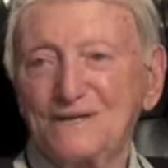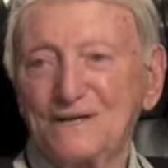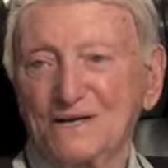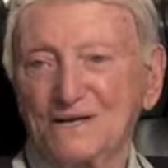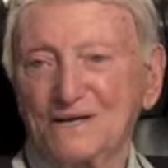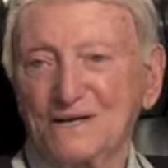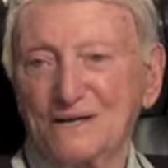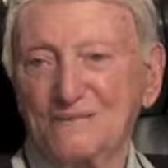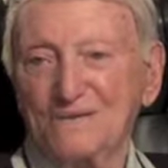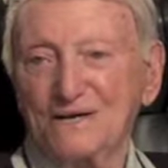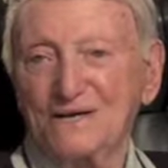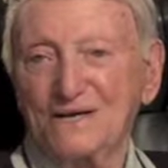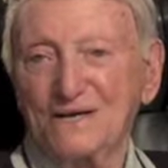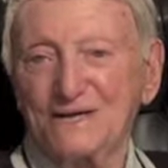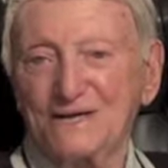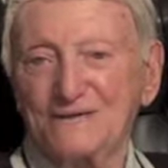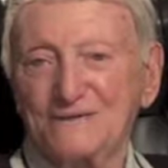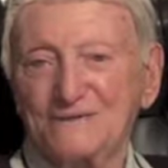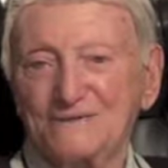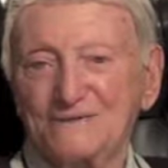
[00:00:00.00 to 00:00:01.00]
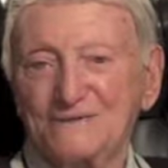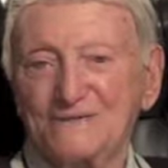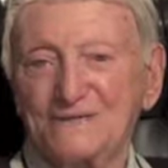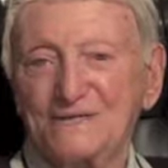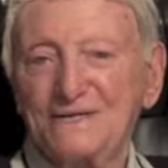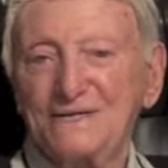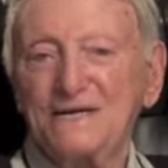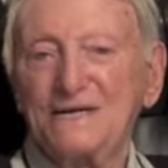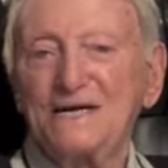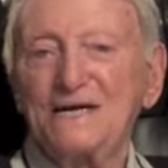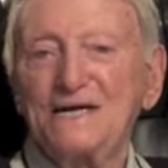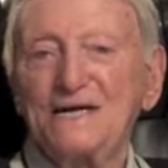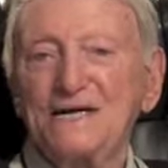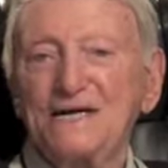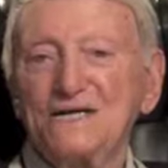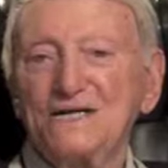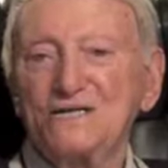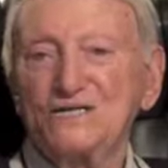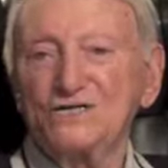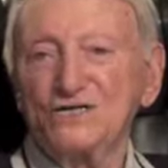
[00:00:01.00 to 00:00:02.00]
They're coming in.
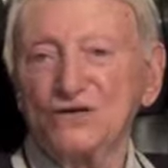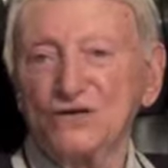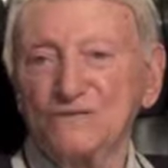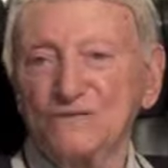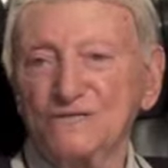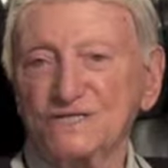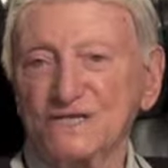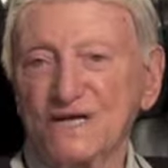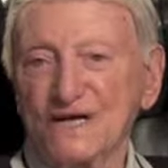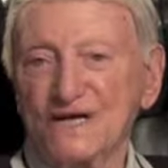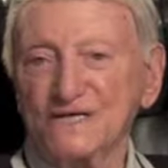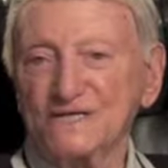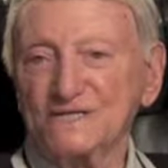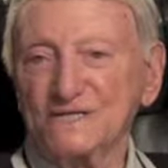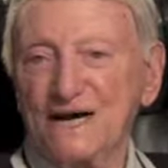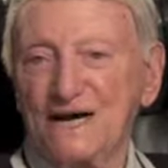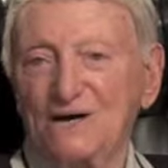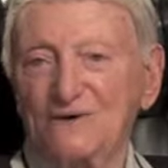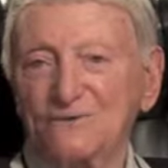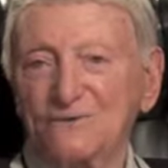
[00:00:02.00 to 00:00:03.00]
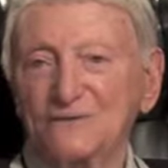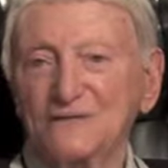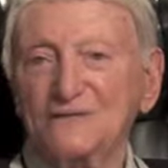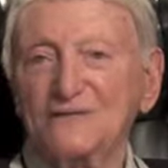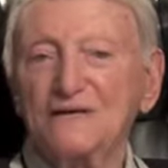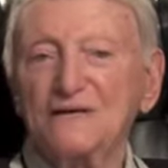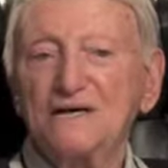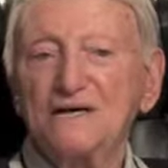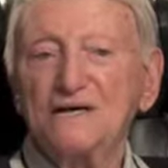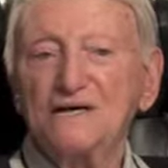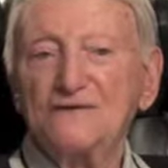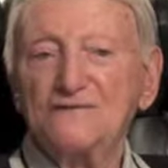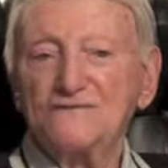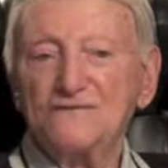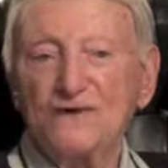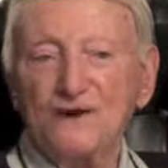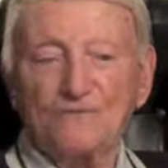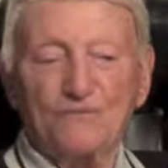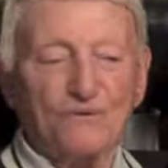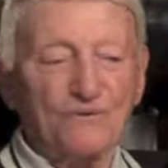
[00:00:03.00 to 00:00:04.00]
Germans get us out.
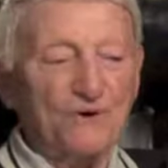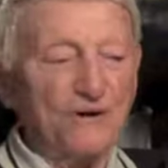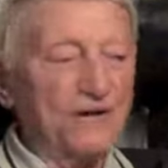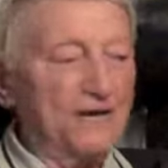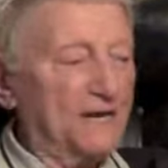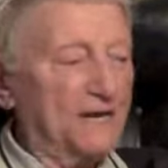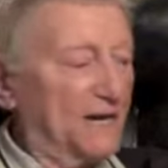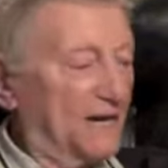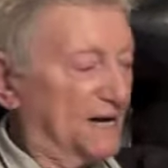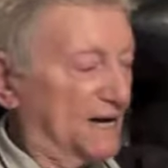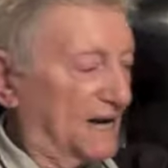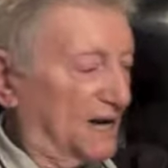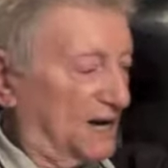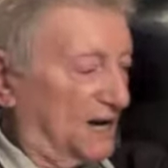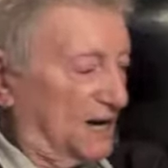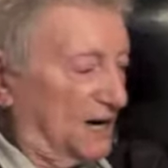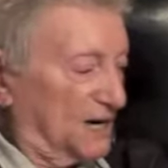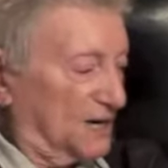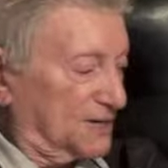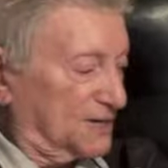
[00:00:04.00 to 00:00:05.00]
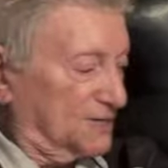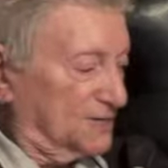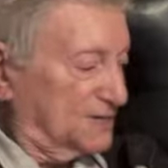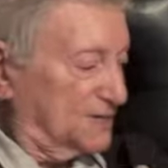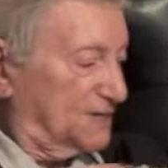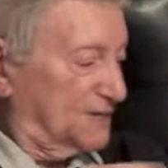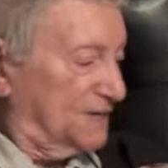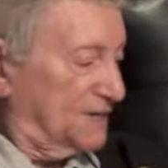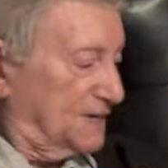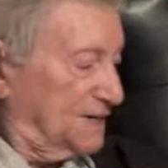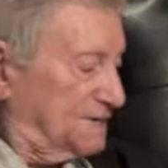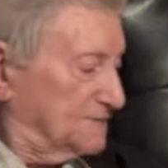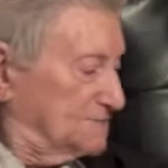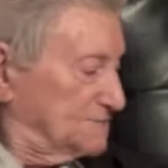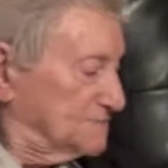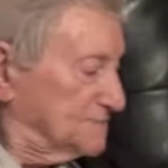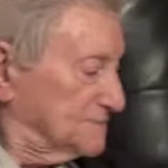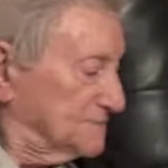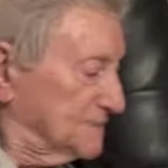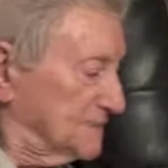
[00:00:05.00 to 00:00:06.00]
February, that article here,
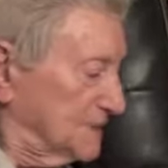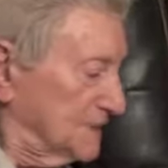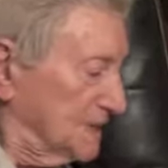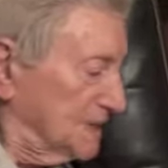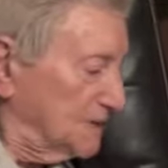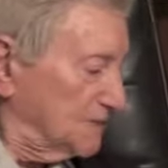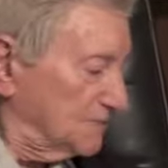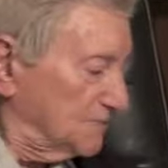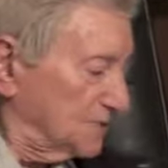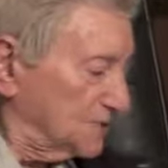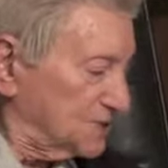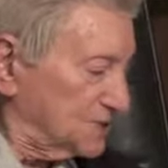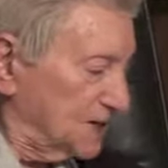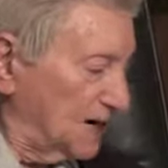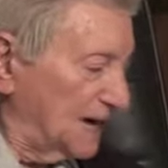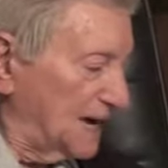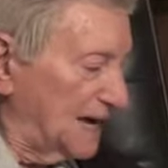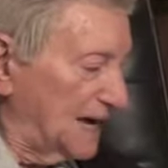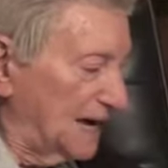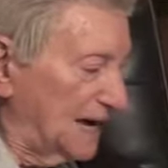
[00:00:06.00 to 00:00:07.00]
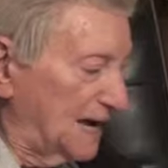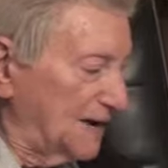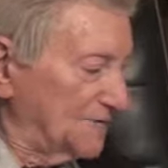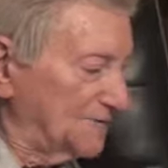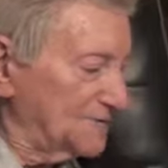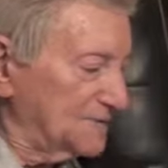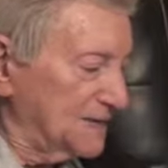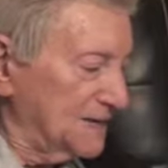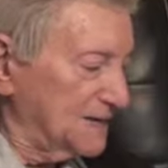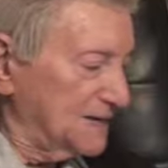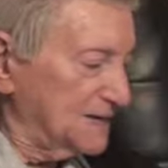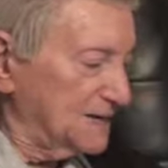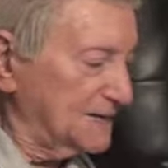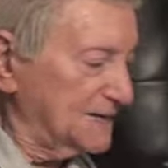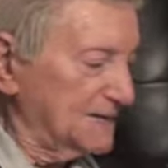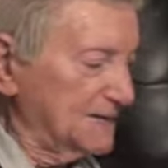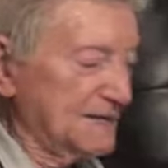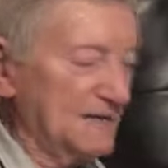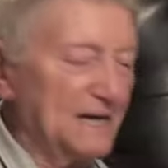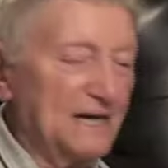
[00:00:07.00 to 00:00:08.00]
yeah. which I have. They,
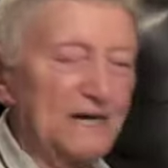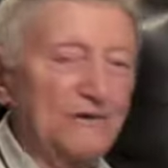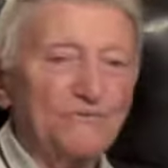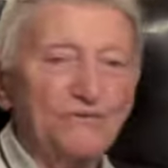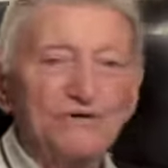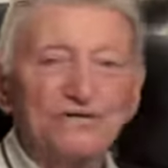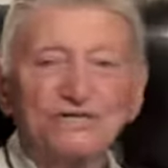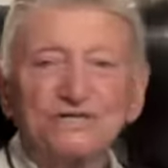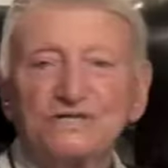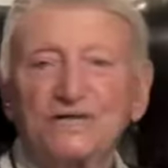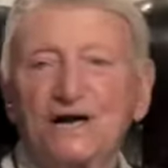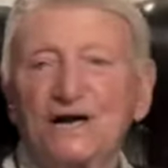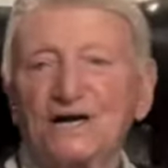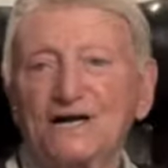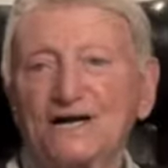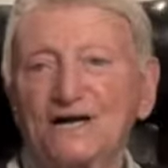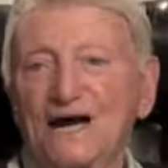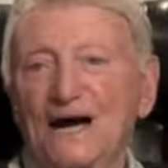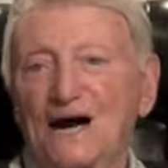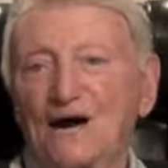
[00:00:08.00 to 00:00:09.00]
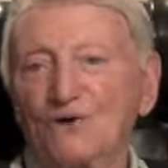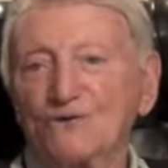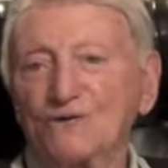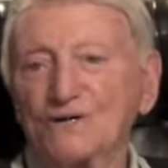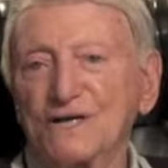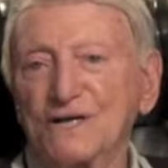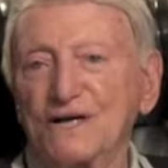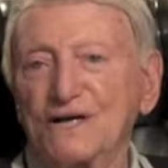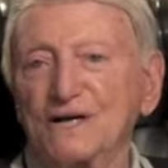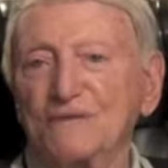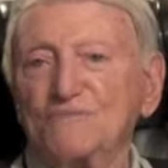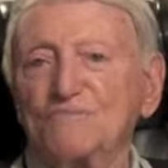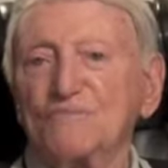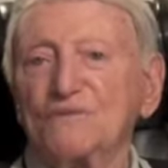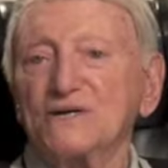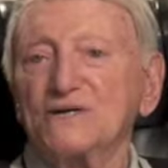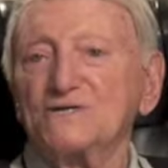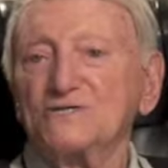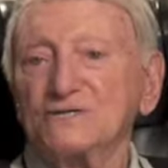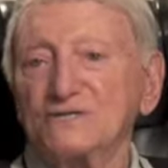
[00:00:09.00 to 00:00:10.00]
we started out in a
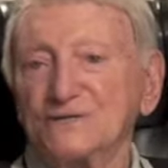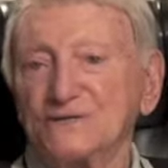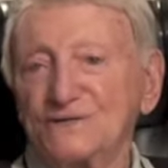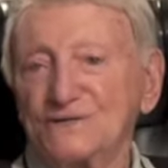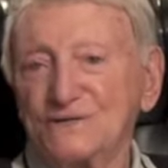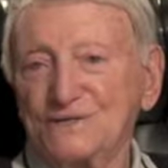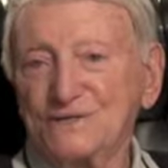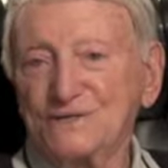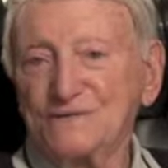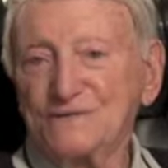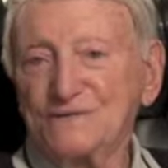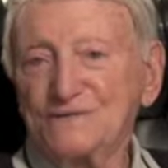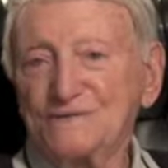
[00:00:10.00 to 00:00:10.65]
blizzard.